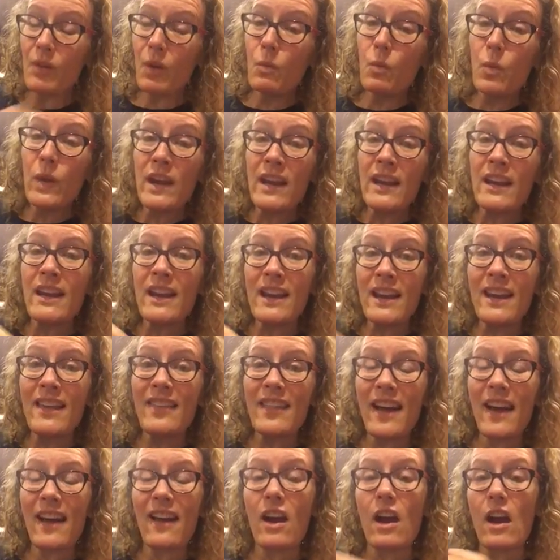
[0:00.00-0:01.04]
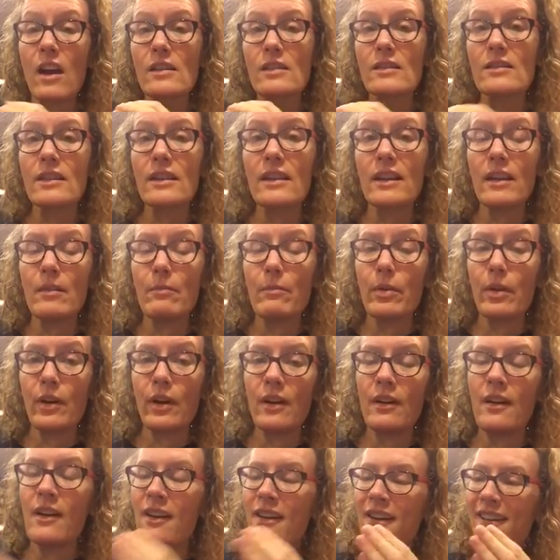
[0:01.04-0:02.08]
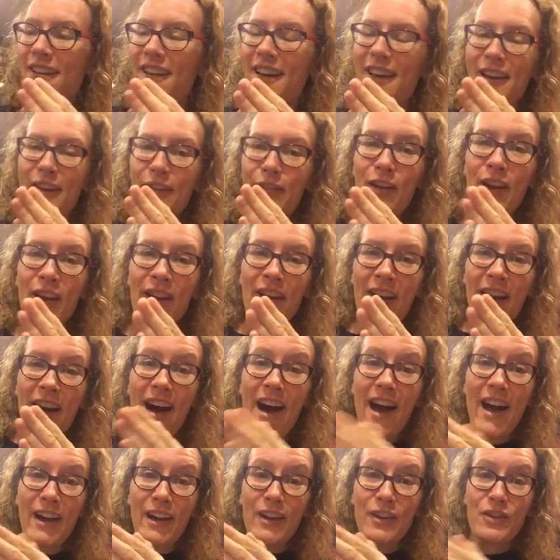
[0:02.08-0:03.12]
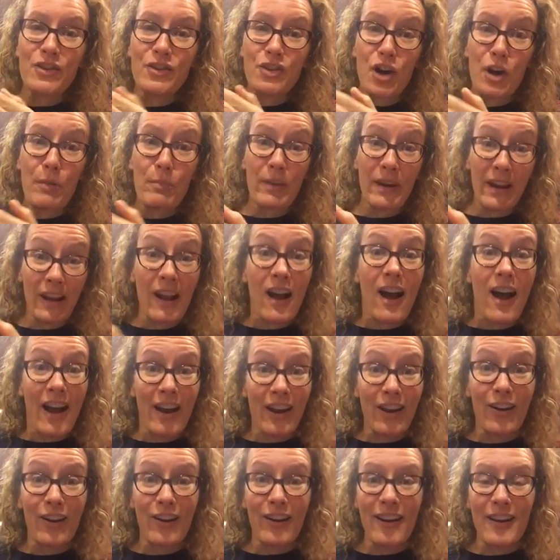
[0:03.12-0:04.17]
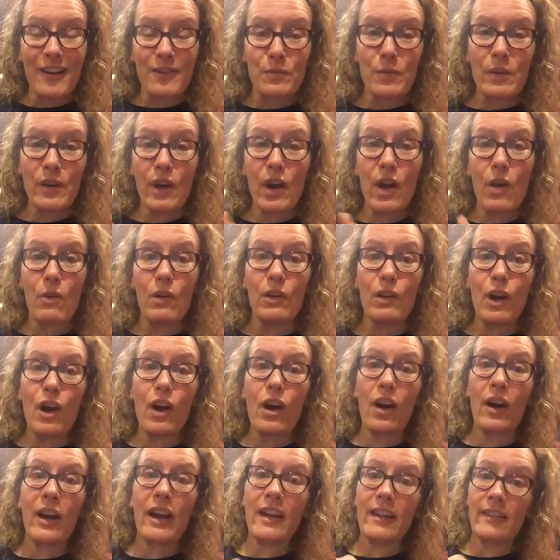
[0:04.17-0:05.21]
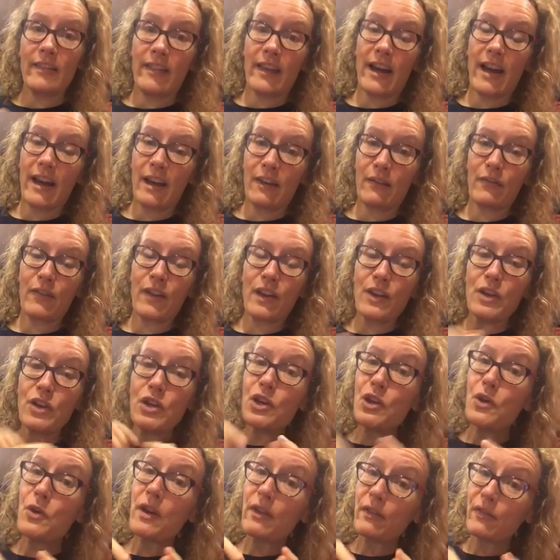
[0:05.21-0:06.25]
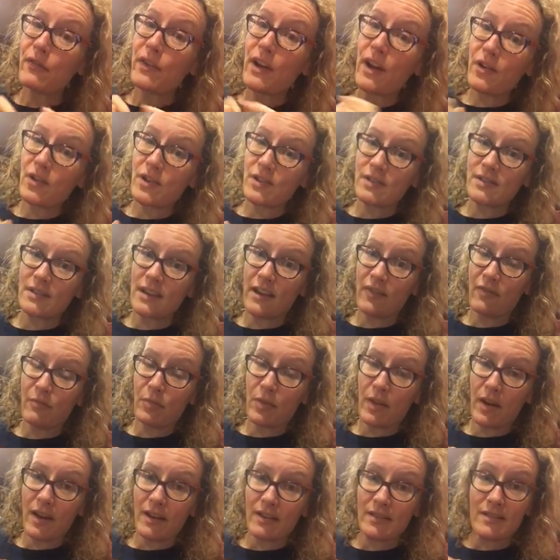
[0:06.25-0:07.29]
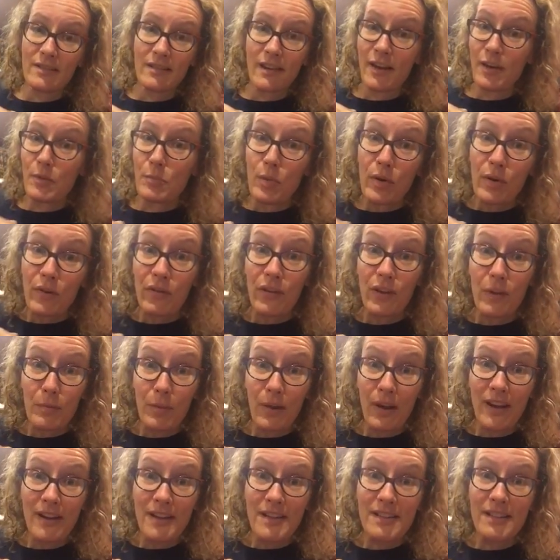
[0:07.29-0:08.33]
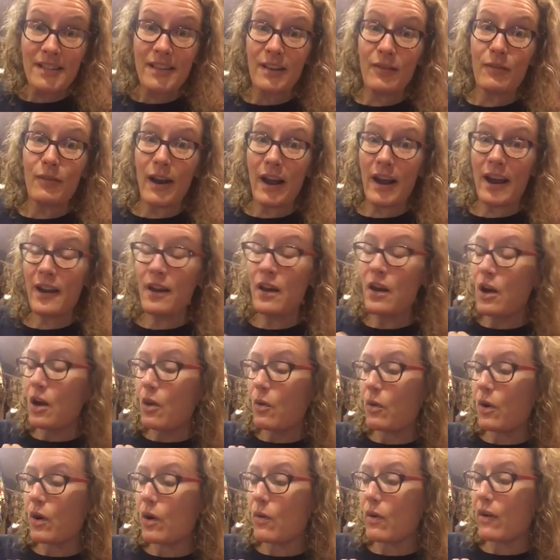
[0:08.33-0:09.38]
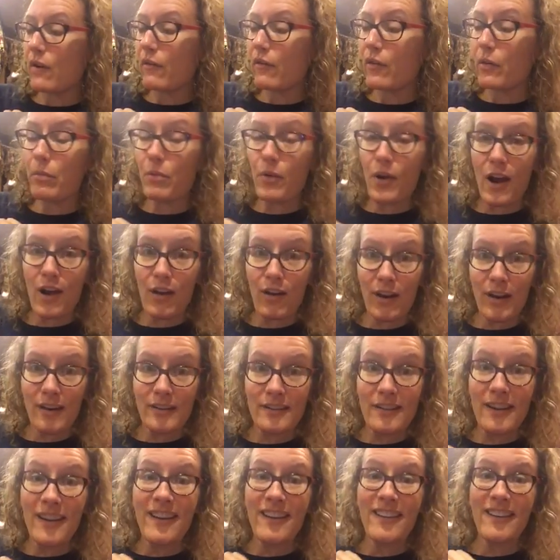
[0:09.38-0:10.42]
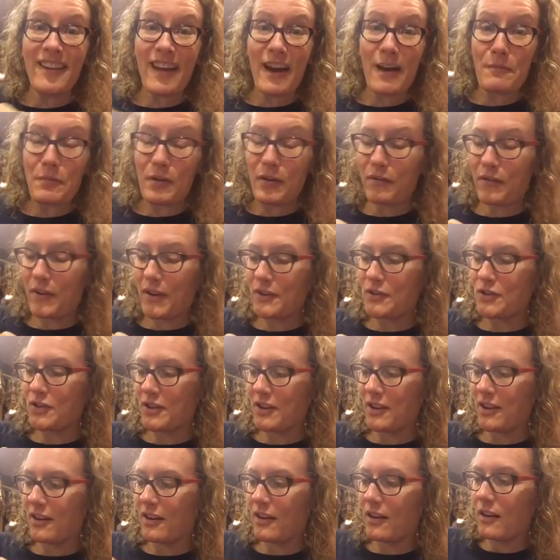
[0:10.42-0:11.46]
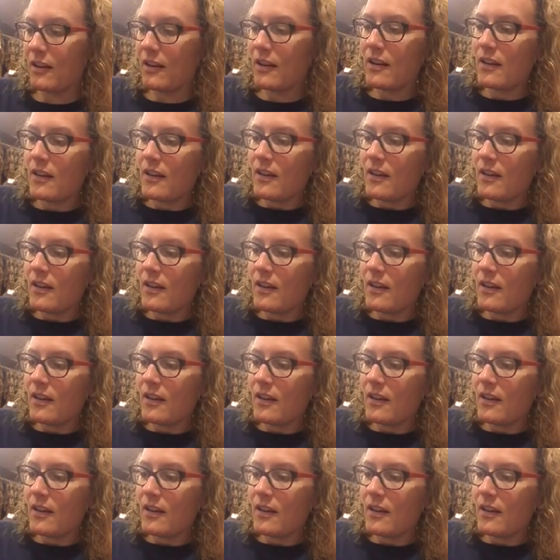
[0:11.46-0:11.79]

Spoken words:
We need that constant input, kind of iron sharpening iron as we go along in life. And you have found a safe place, not a perfect place, right? We're going for progress, not perfection here.